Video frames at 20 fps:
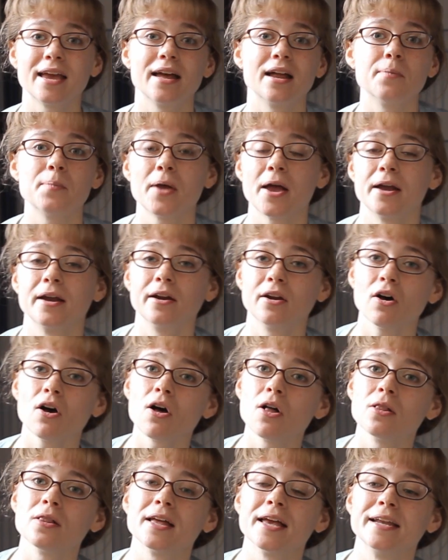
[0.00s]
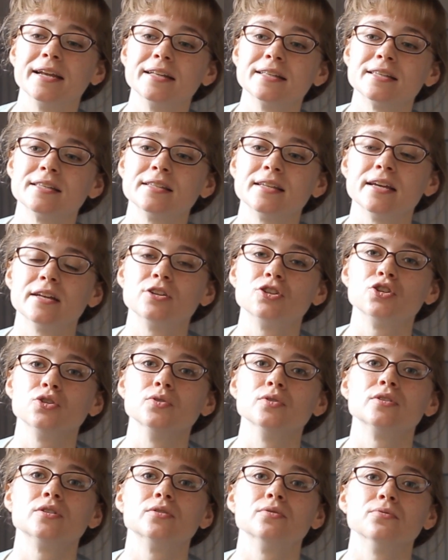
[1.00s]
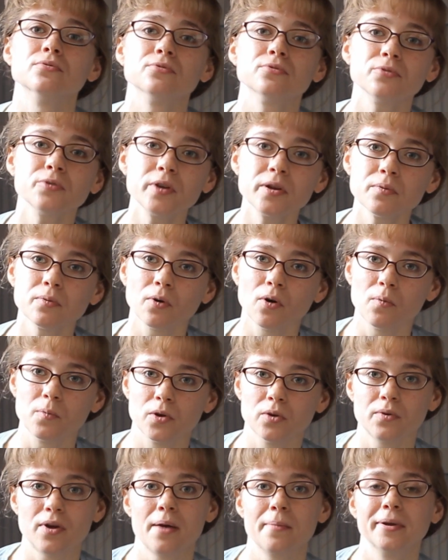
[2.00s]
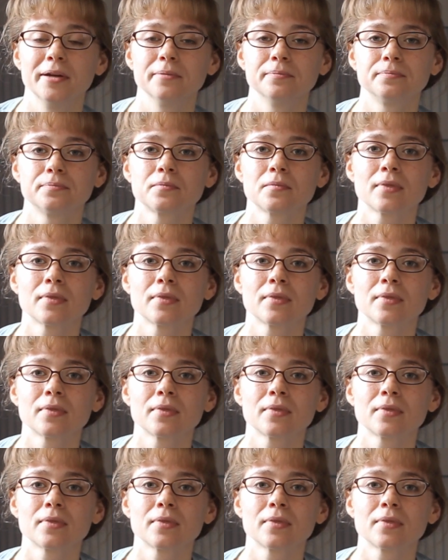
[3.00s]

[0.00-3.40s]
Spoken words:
get a pen at all and instead choose to free roam your rabbit.